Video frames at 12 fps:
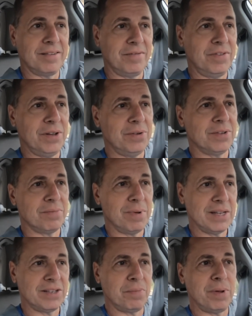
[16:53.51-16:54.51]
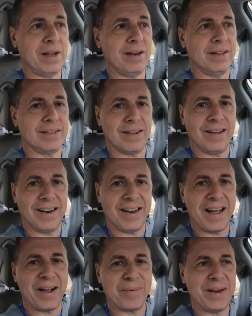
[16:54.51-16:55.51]
views, mixed opinions on it,
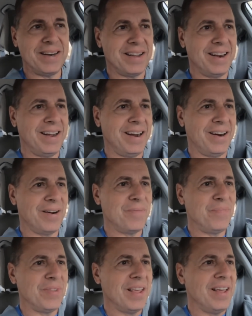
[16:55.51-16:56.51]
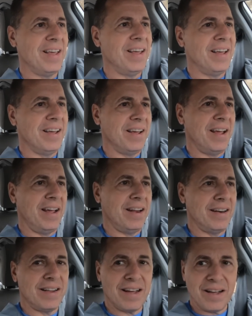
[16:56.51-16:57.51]
like we did here.
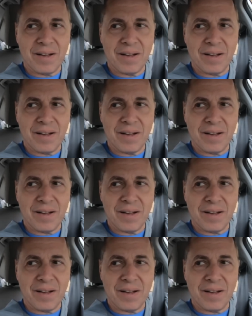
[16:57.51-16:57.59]
And